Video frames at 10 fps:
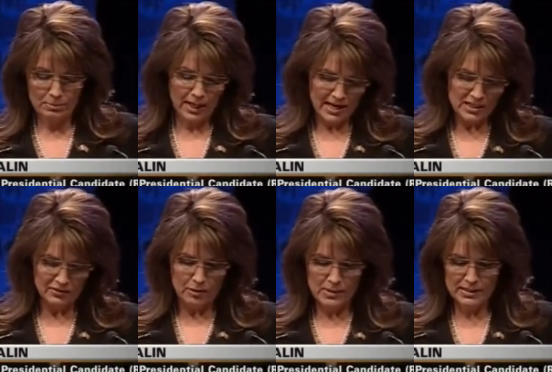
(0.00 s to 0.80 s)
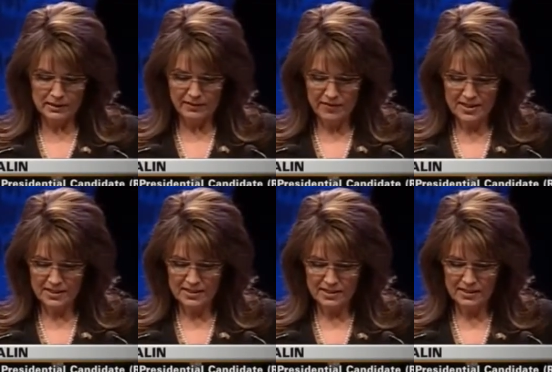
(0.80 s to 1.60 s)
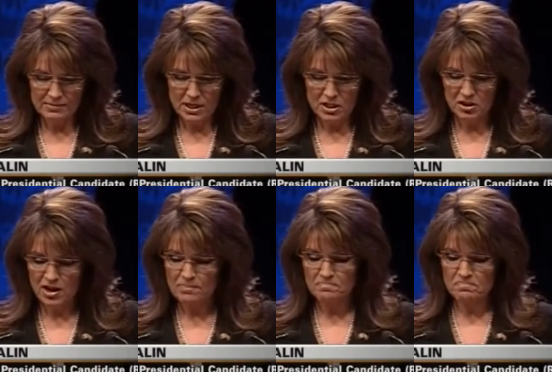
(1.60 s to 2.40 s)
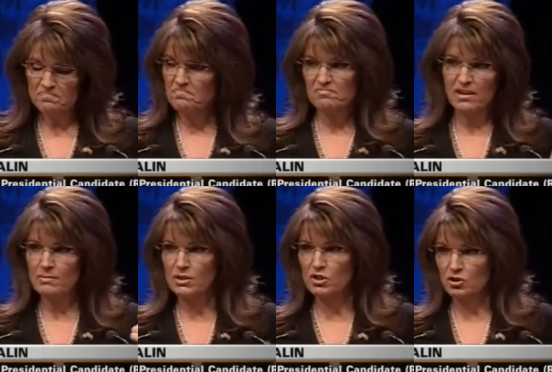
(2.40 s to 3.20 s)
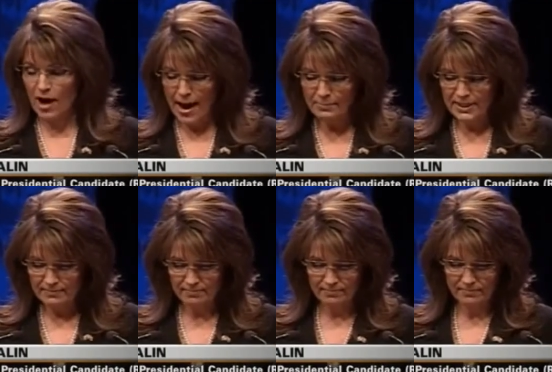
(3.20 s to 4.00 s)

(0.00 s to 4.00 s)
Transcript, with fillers: Plans for a missile defense system in Europe, they've been scrapped.